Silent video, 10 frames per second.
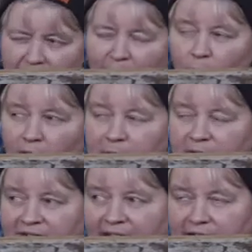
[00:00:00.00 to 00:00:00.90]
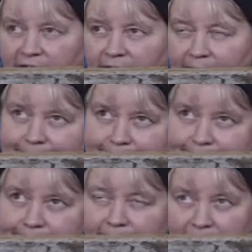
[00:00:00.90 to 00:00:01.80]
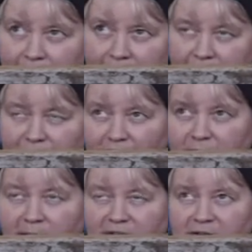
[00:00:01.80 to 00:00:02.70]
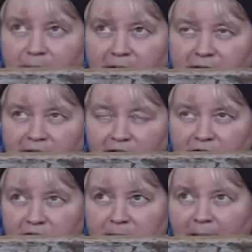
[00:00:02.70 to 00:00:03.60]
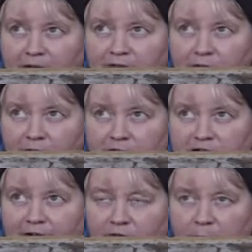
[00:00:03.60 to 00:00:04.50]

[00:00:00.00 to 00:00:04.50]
that 1% I don't mean to be disrespectful for the general